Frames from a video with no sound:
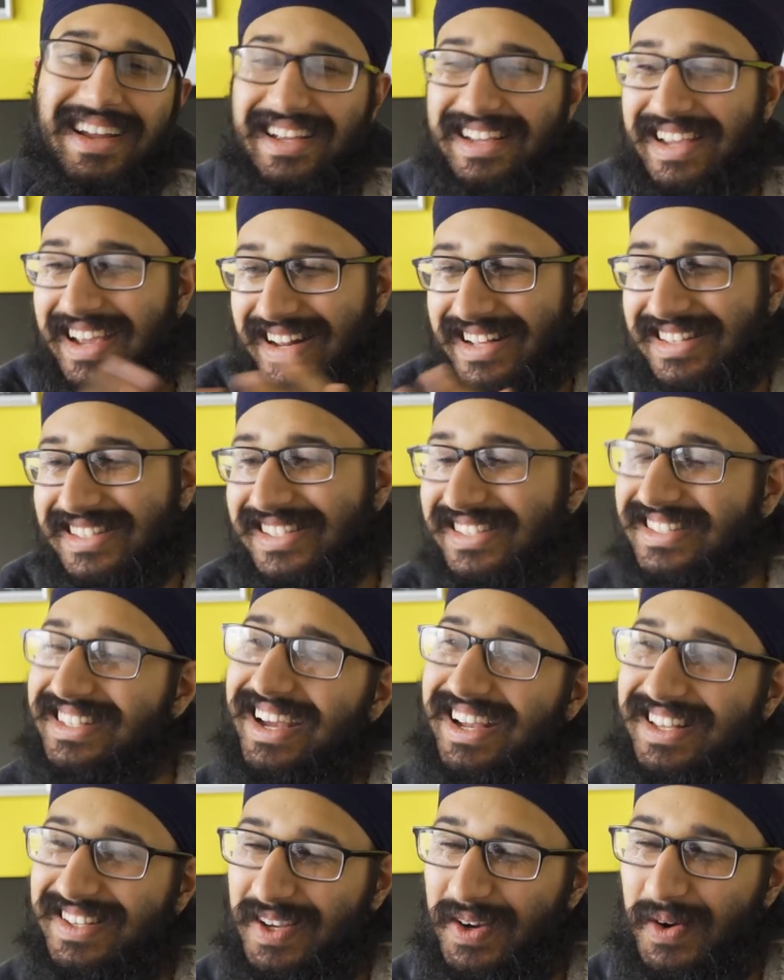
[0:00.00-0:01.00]
getting to
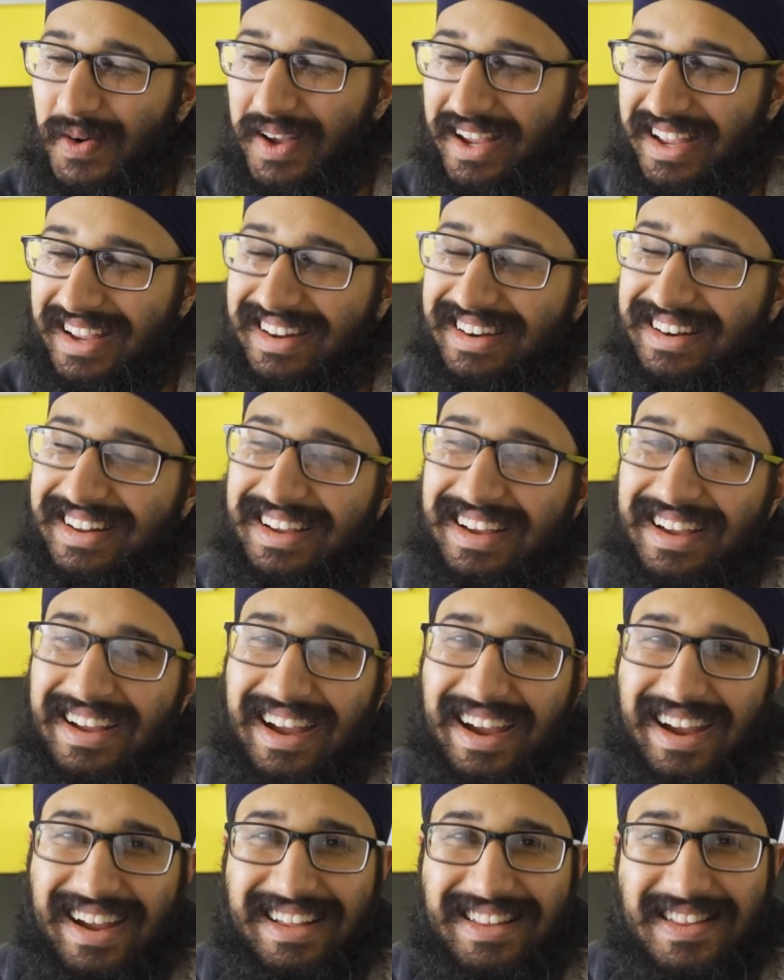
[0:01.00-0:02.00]
Tatooine,
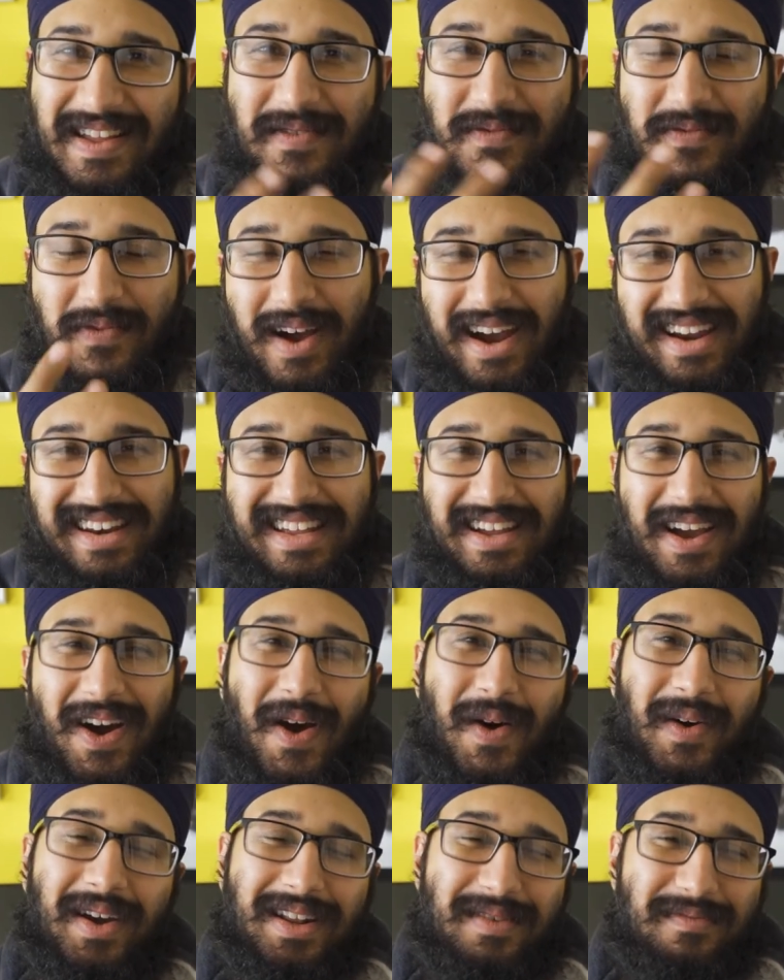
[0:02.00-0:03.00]
and then fighting
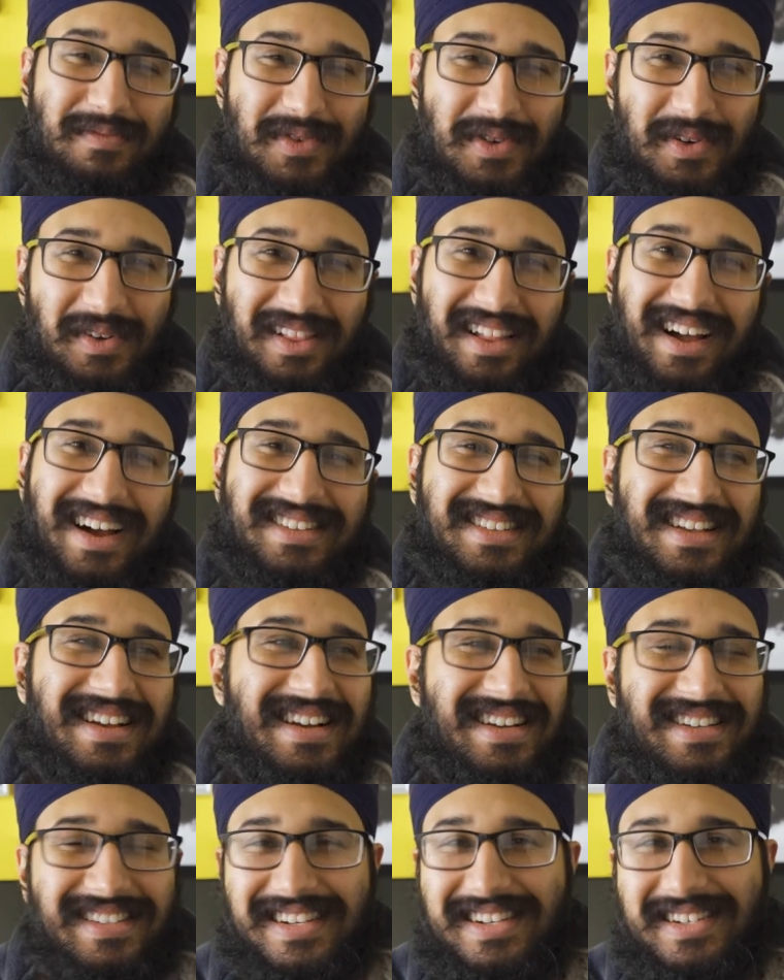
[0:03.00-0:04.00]
Owen and Beru Lars.
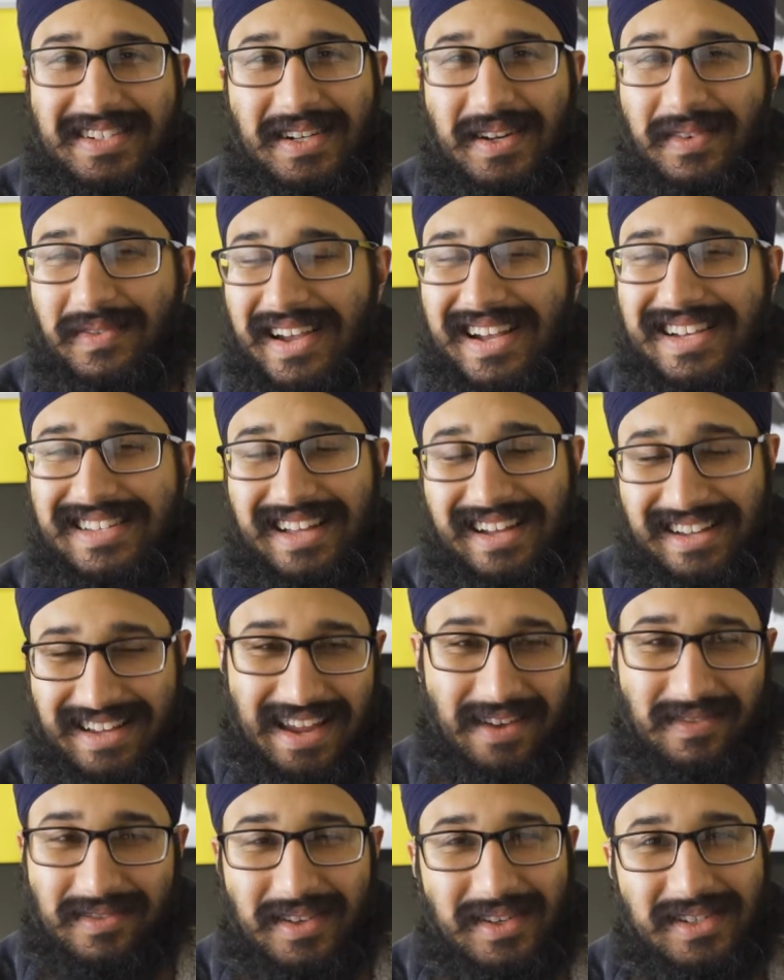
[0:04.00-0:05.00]
She should have eased, like,
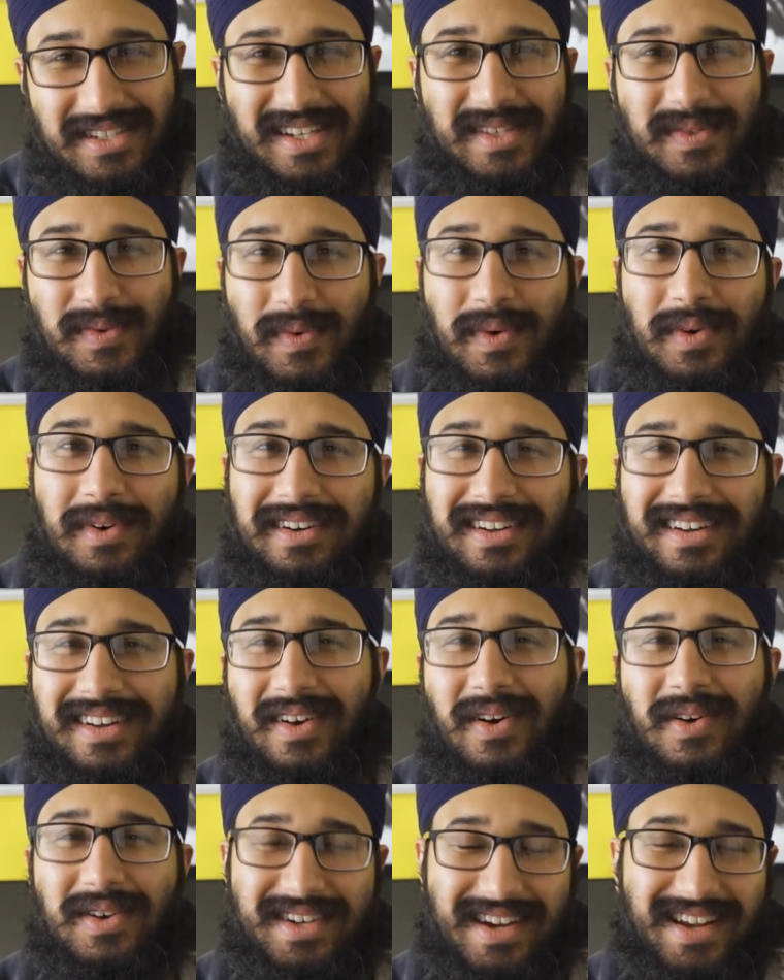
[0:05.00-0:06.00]
even though she's wounded,
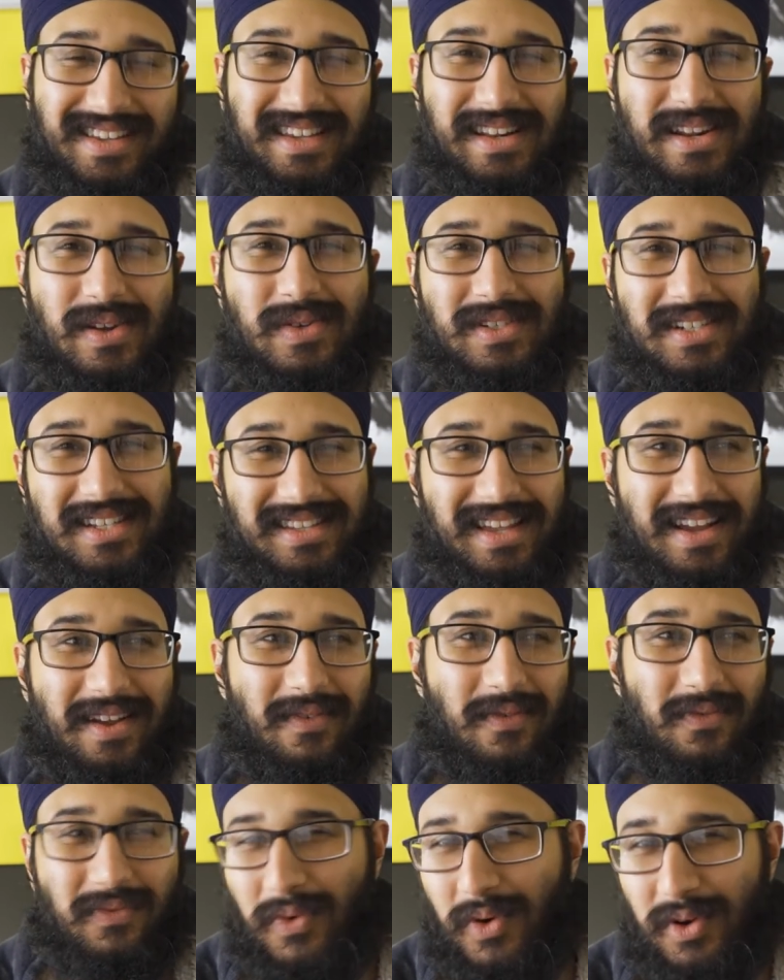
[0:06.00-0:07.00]
all she had to do was just,
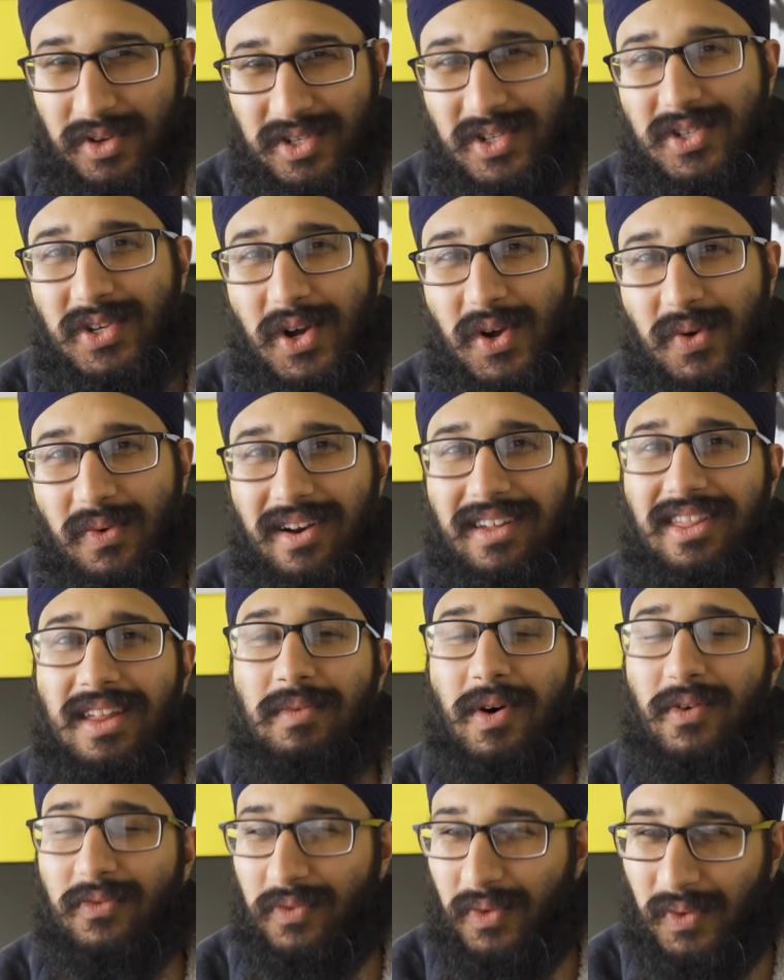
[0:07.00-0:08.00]
like, force choke one of
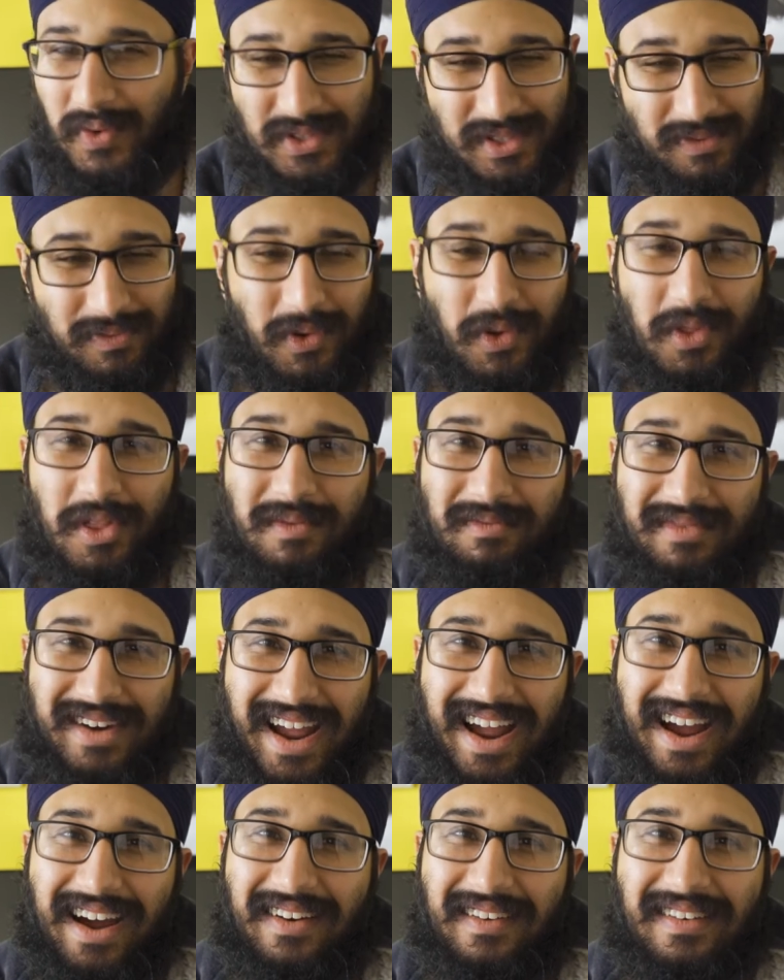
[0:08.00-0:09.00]
them or force pull them
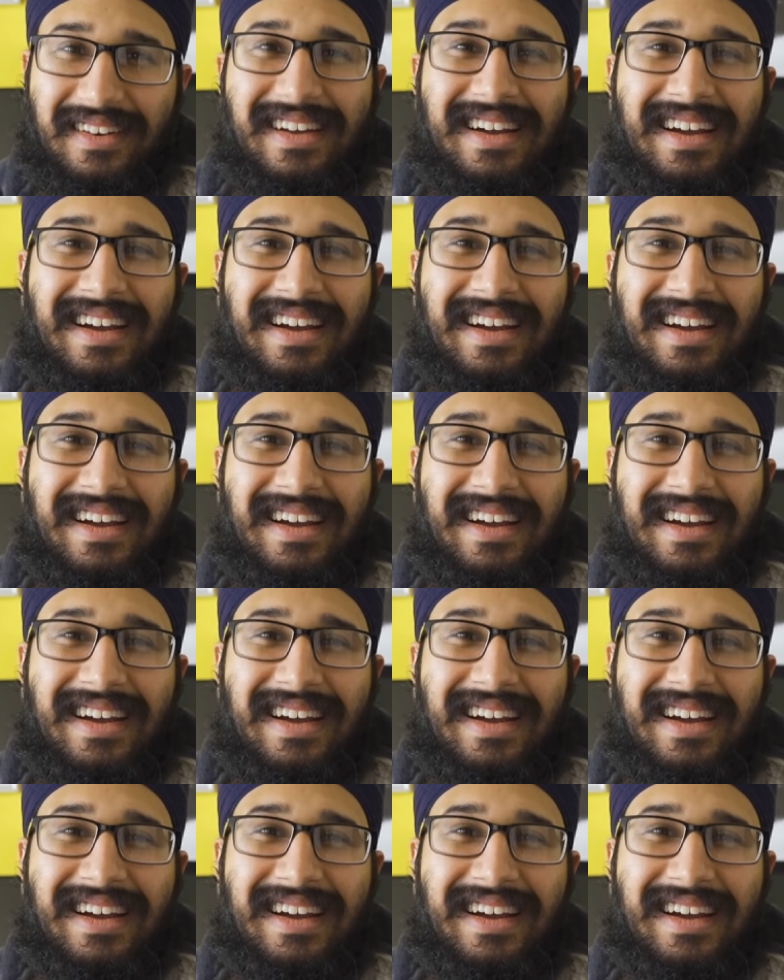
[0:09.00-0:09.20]
down,